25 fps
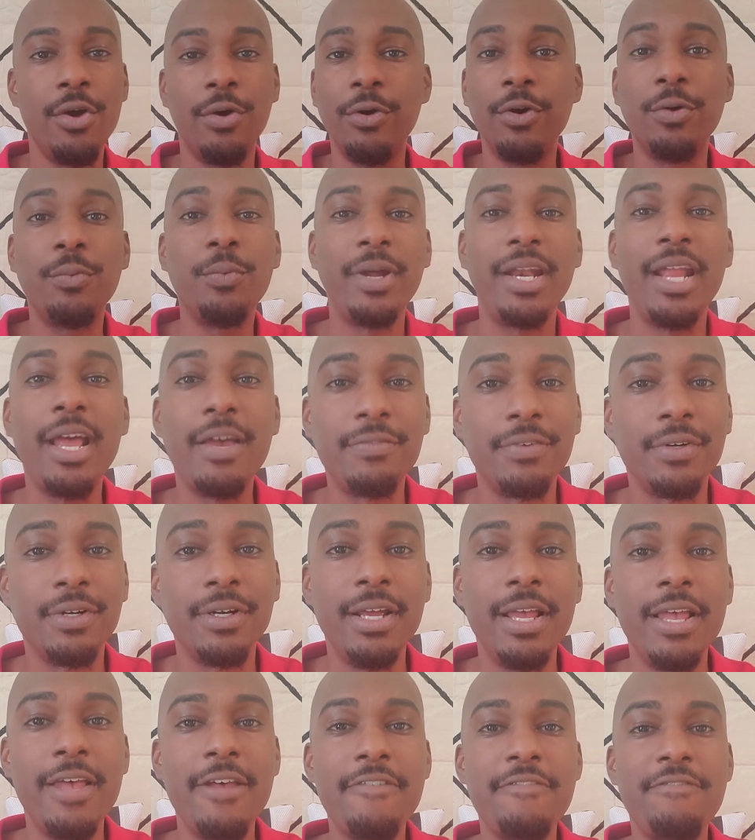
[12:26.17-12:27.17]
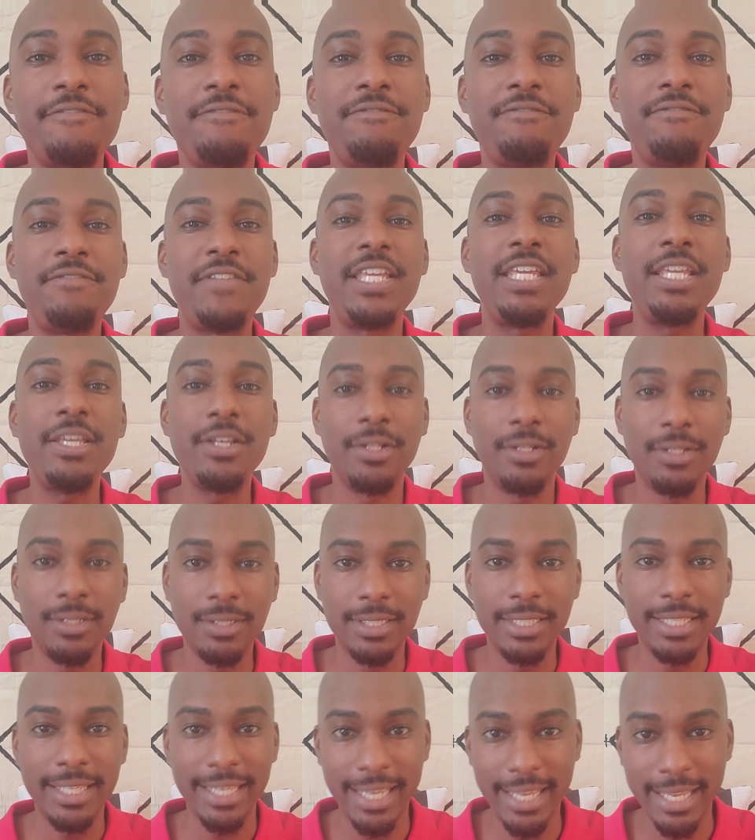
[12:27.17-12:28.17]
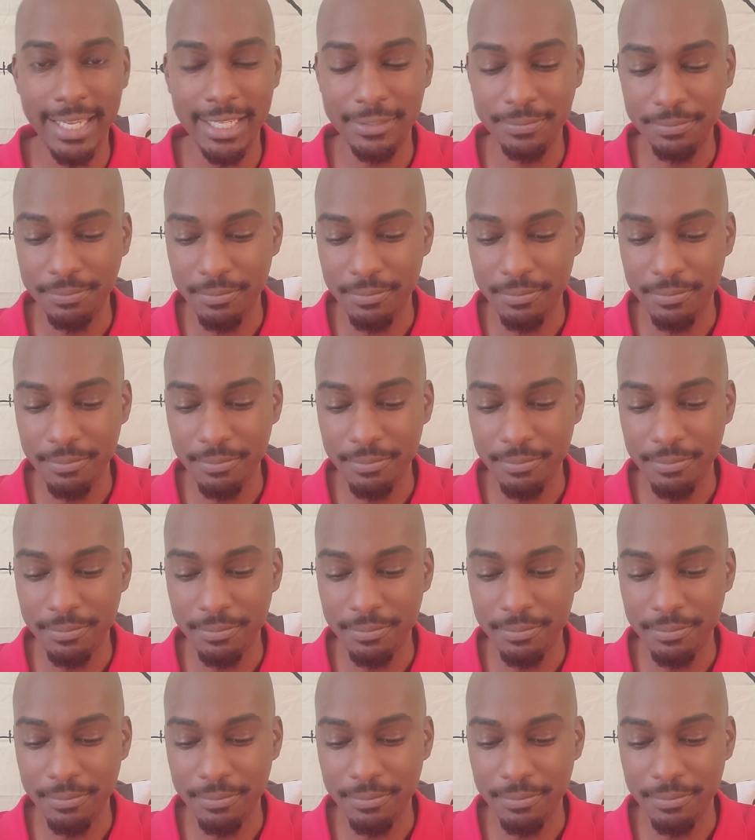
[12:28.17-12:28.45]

or whatever. Feel it.